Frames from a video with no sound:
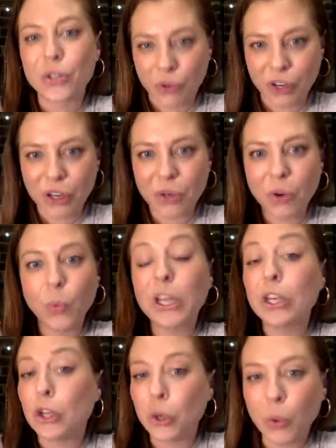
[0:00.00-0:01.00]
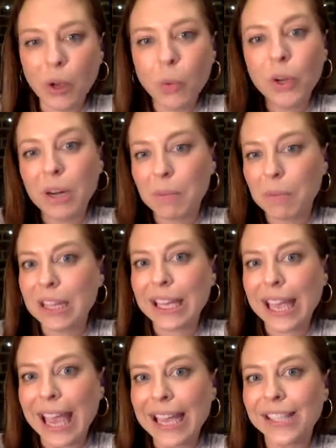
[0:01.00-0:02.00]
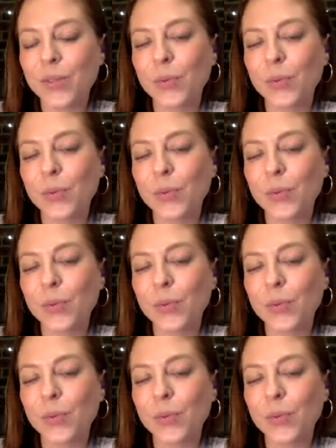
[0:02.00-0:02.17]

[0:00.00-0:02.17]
true. We knew it wouldn't be the case.